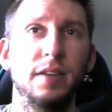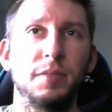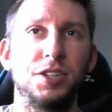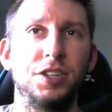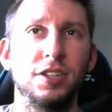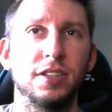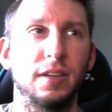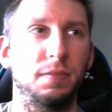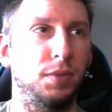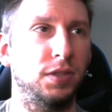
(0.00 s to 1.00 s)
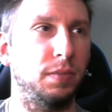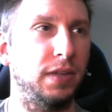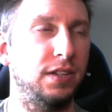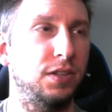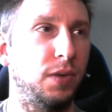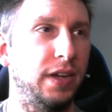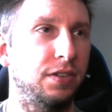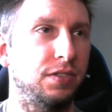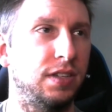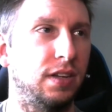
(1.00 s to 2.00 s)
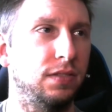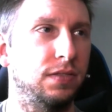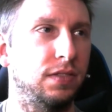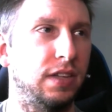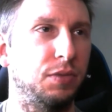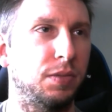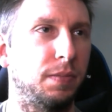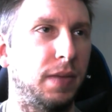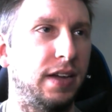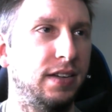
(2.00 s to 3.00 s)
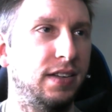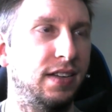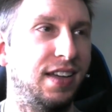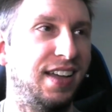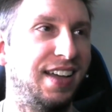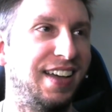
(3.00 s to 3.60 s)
Damn, did she just like put the blades away herself? Like with her mind?